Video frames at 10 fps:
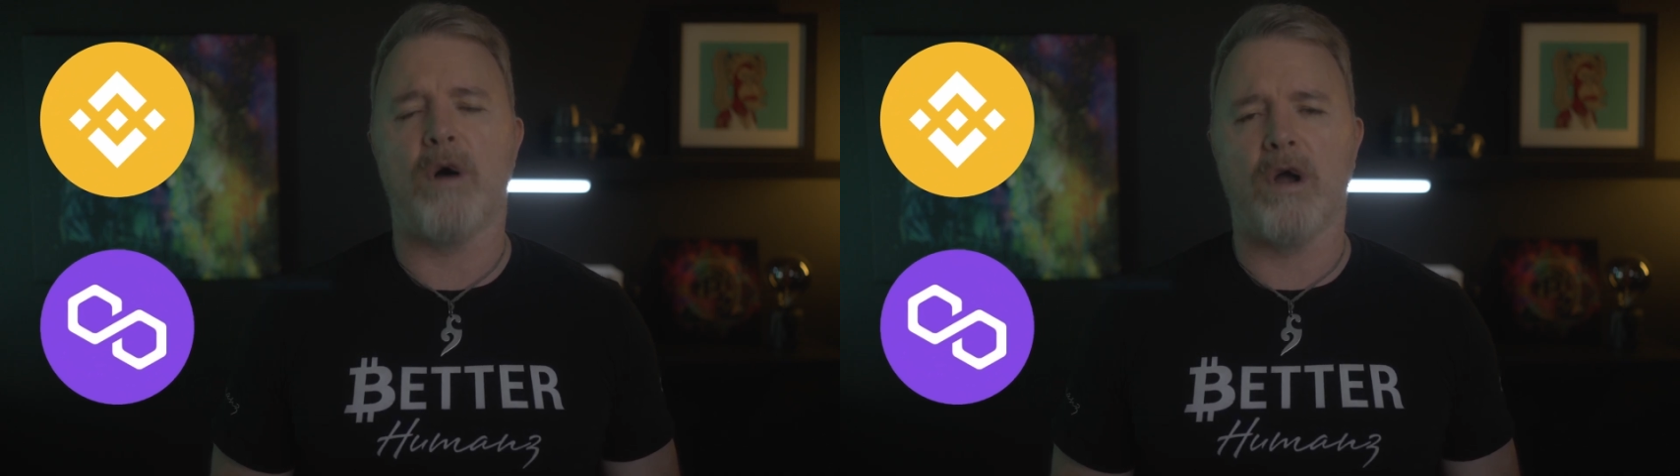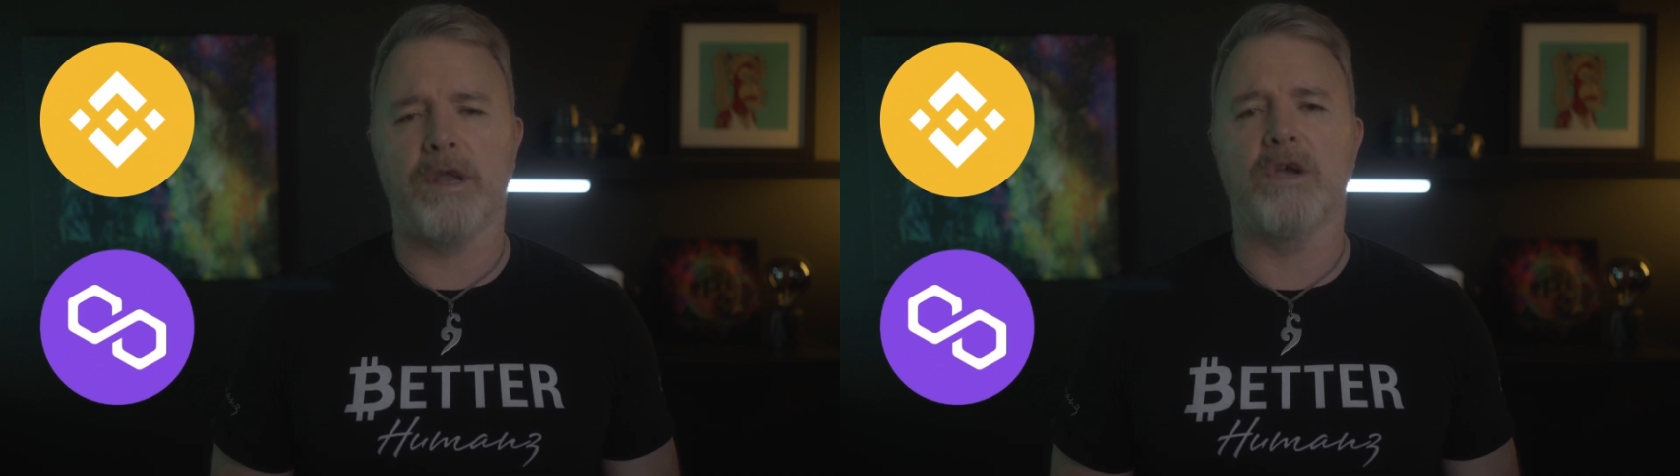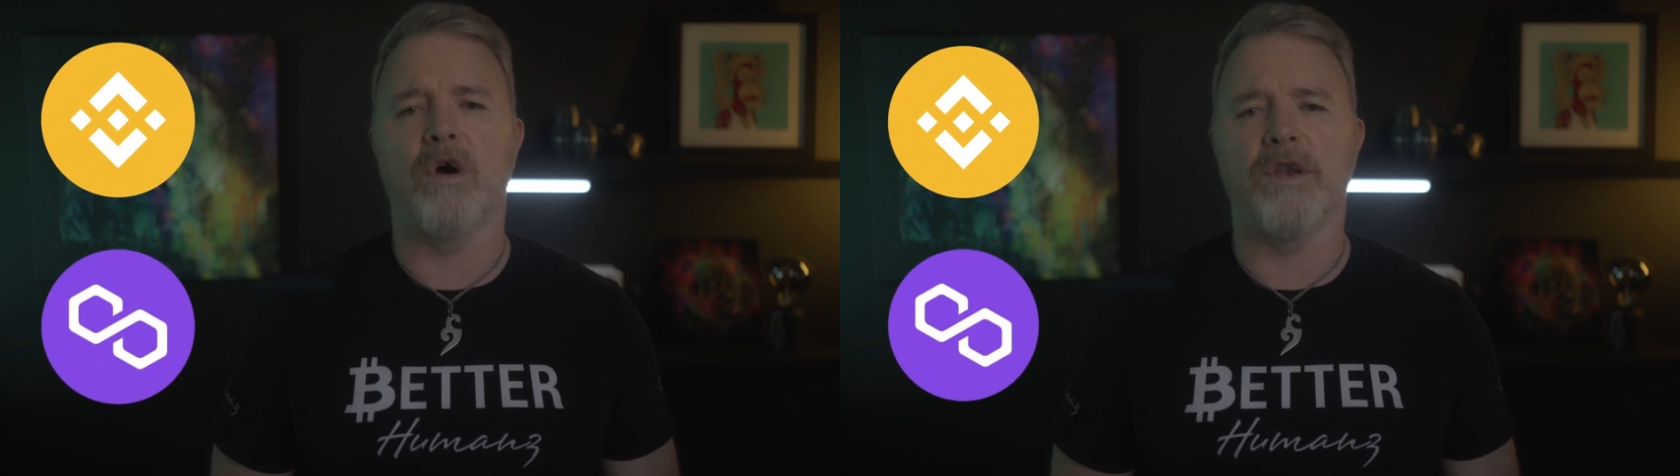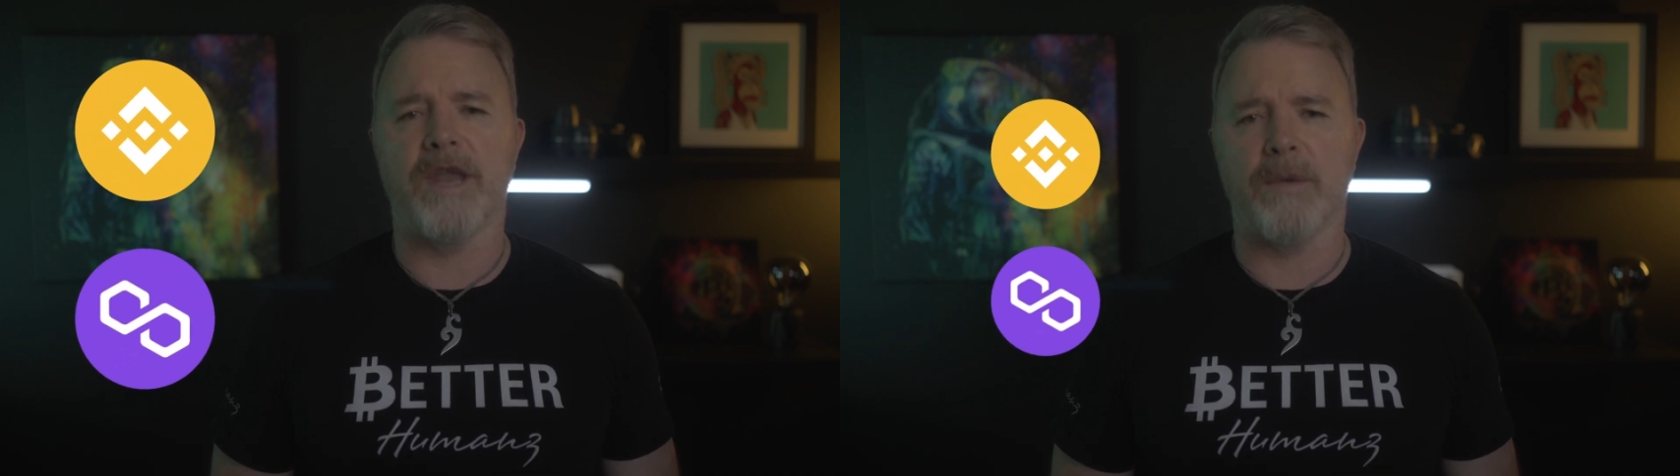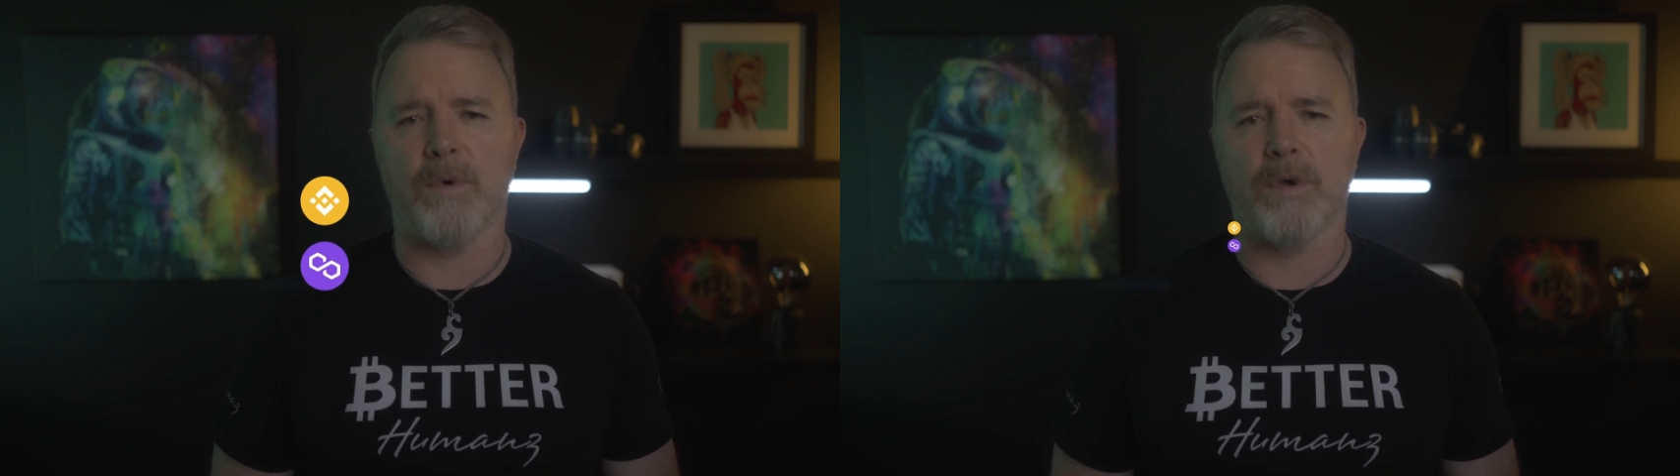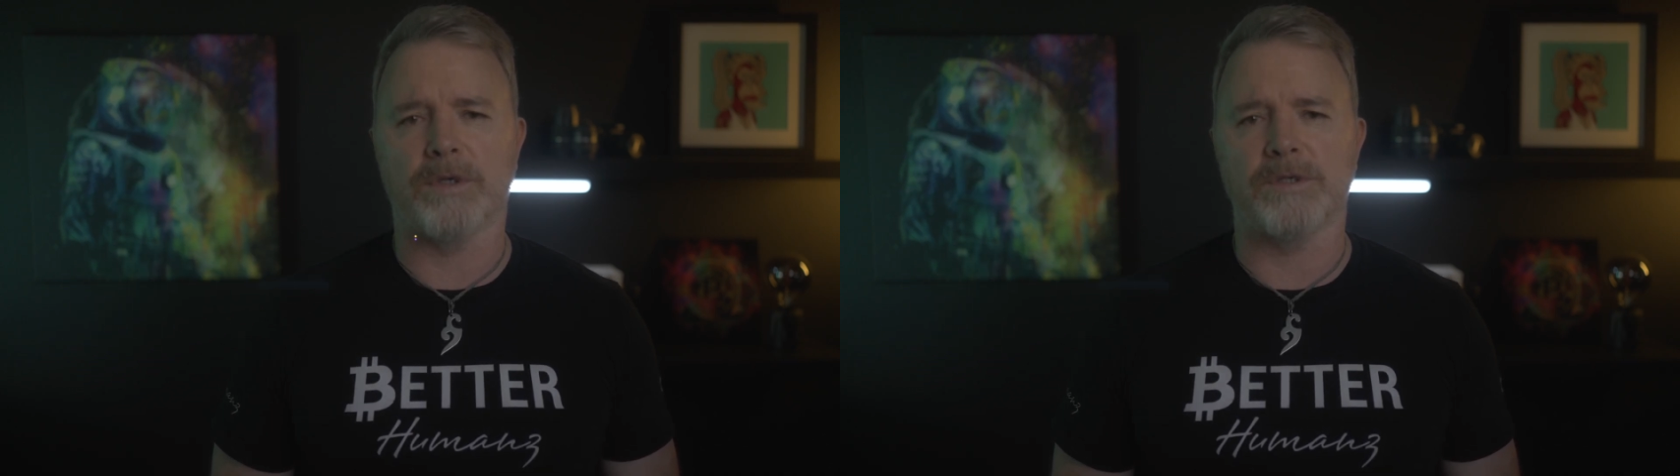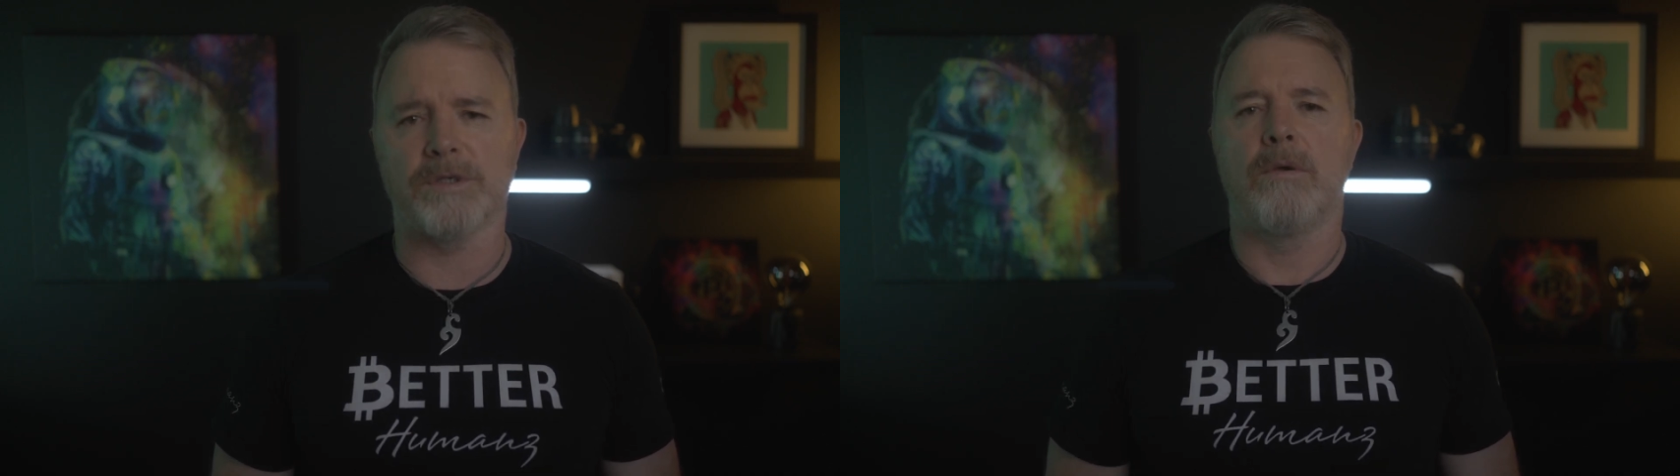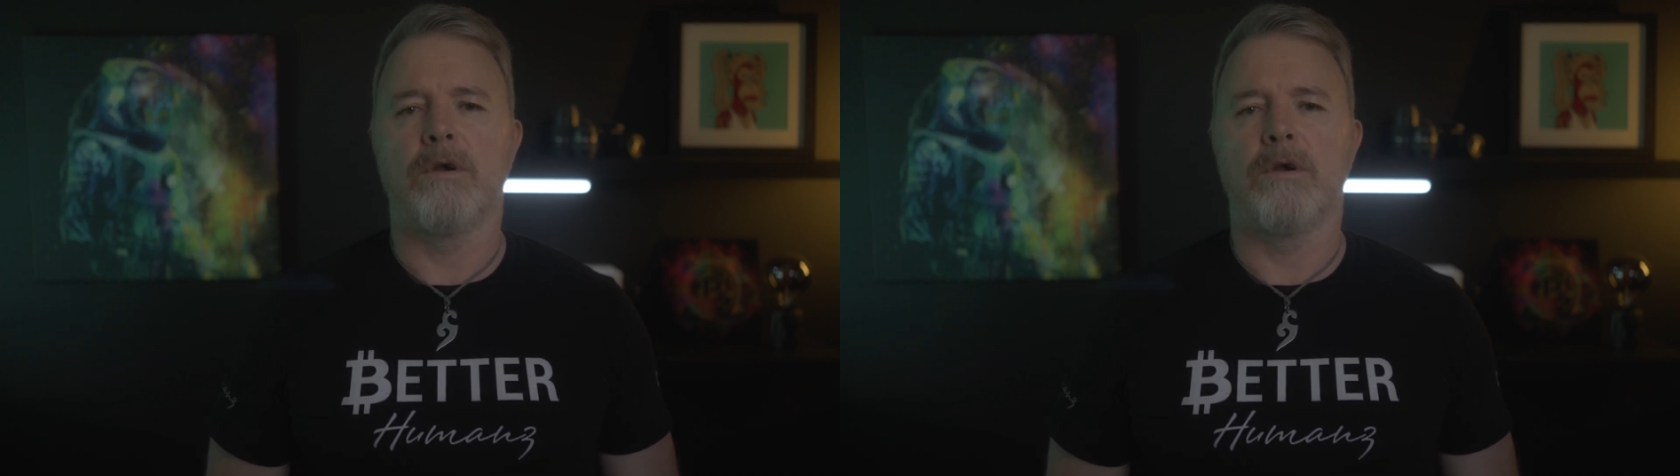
Polygon networks.